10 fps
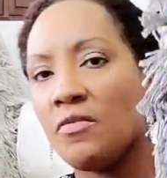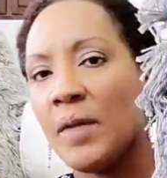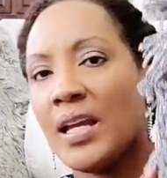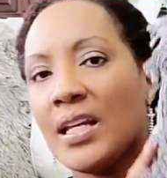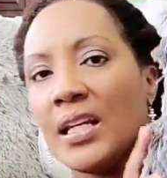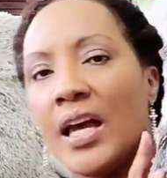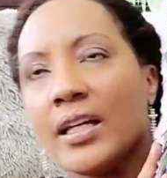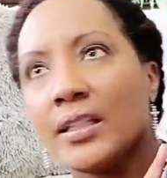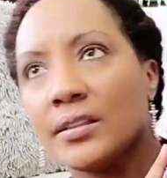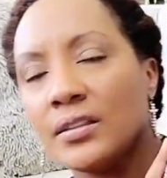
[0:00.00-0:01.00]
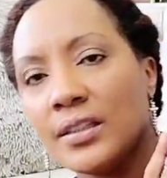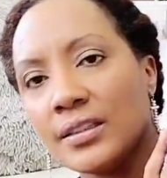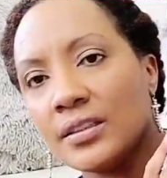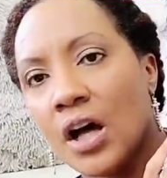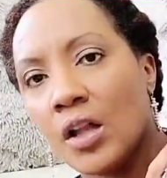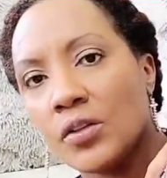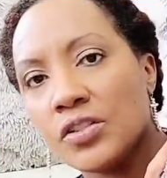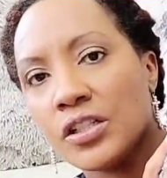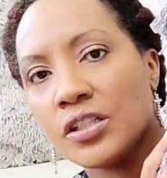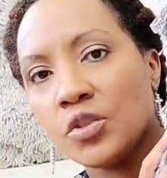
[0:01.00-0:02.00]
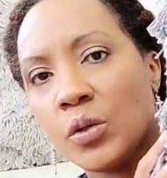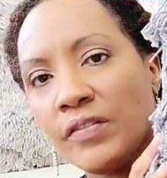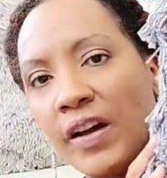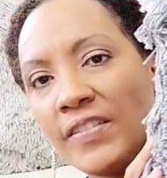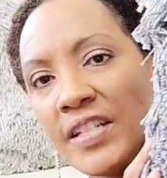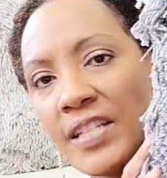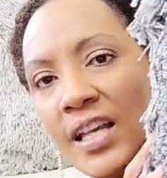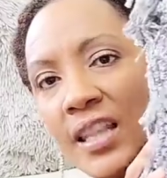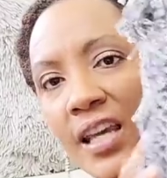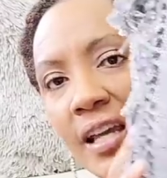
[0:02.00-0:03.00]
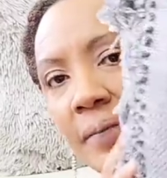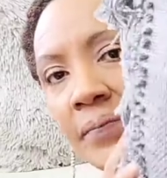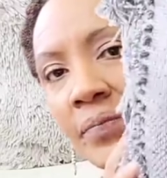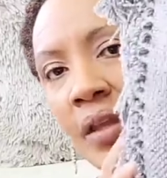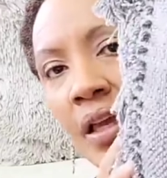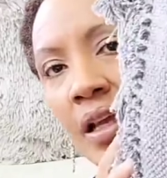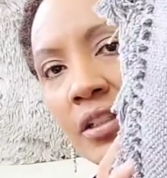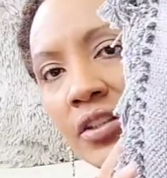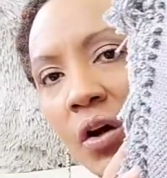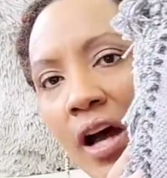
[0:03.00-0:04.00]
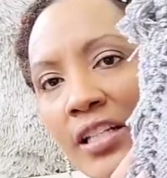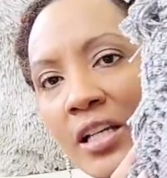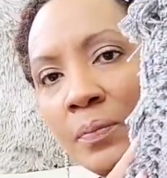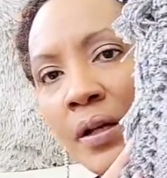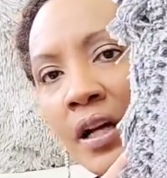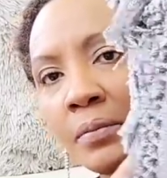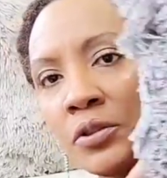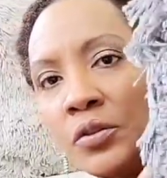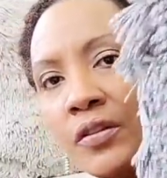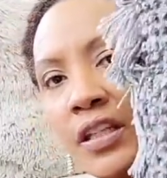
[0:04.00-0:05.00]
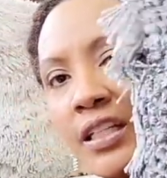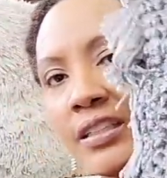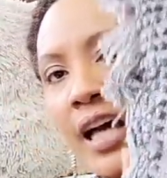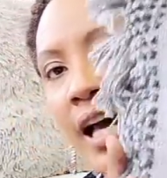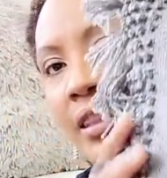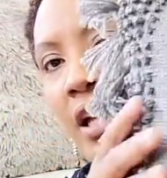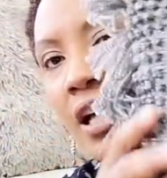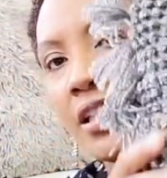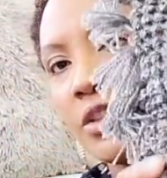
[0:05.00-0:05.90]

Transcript: made it like $6.25, I think. So I did pick up two of these. I thought these